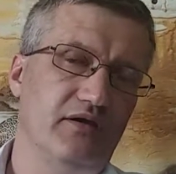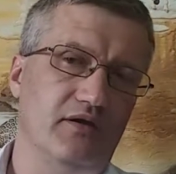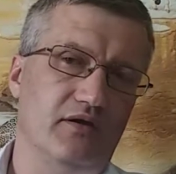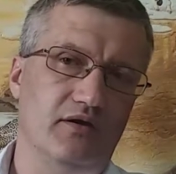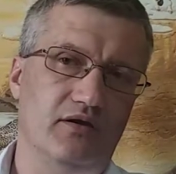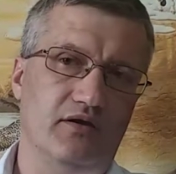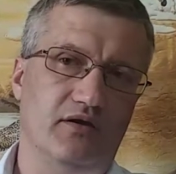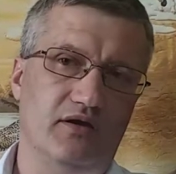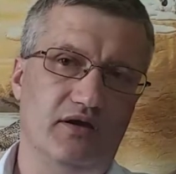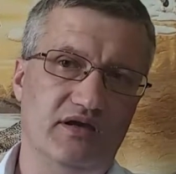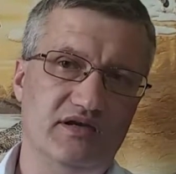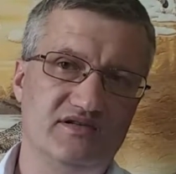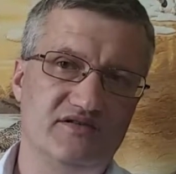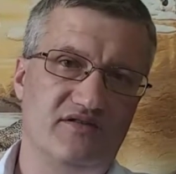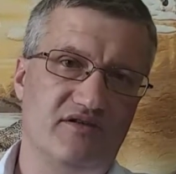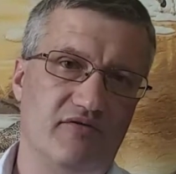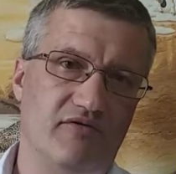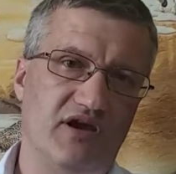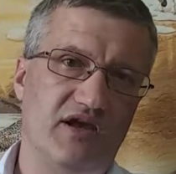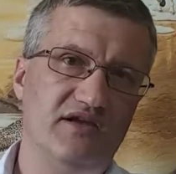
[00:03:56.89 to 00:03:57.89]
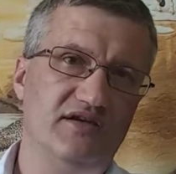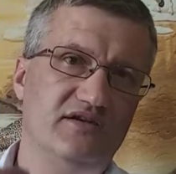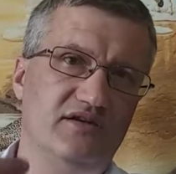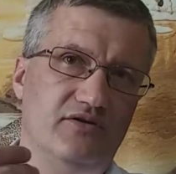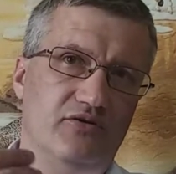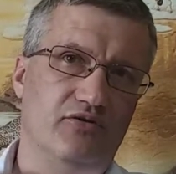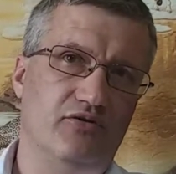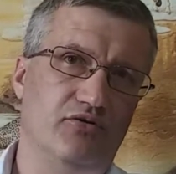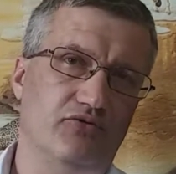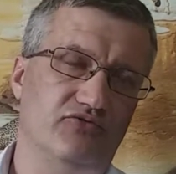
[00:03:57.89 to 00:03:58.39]
as the riding
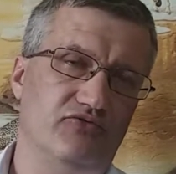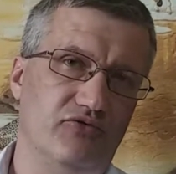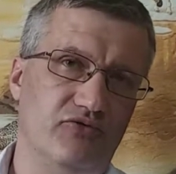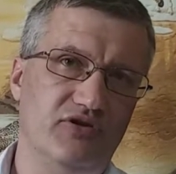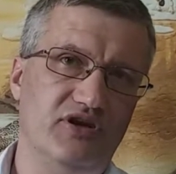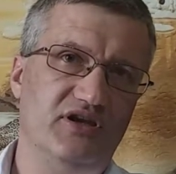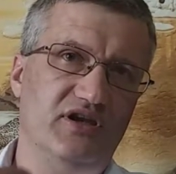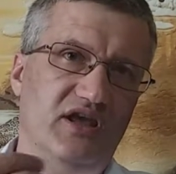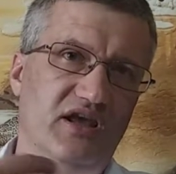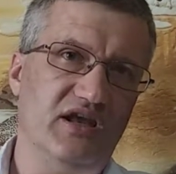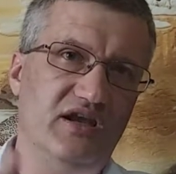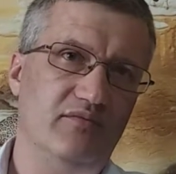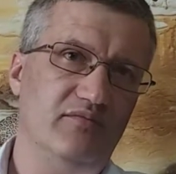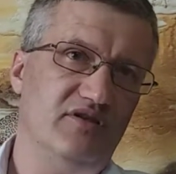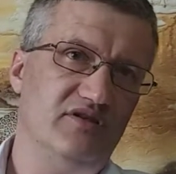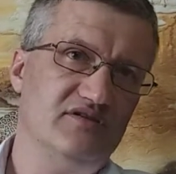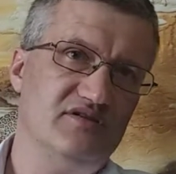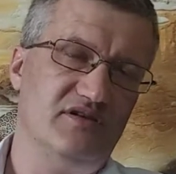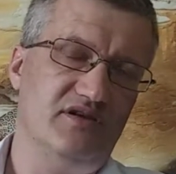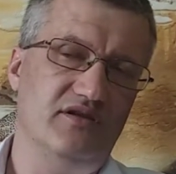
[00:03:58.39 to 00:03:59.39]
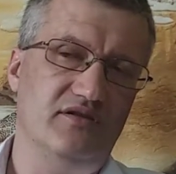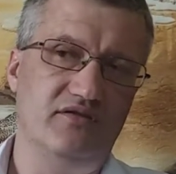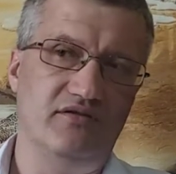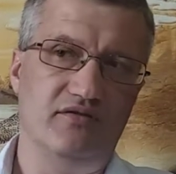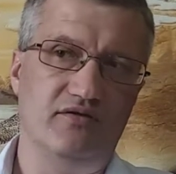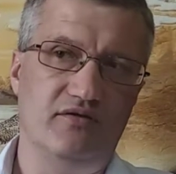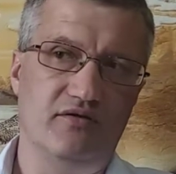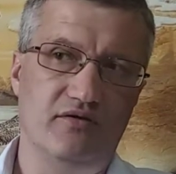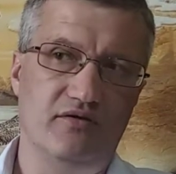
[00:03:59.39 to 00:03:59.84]
or drawing animals in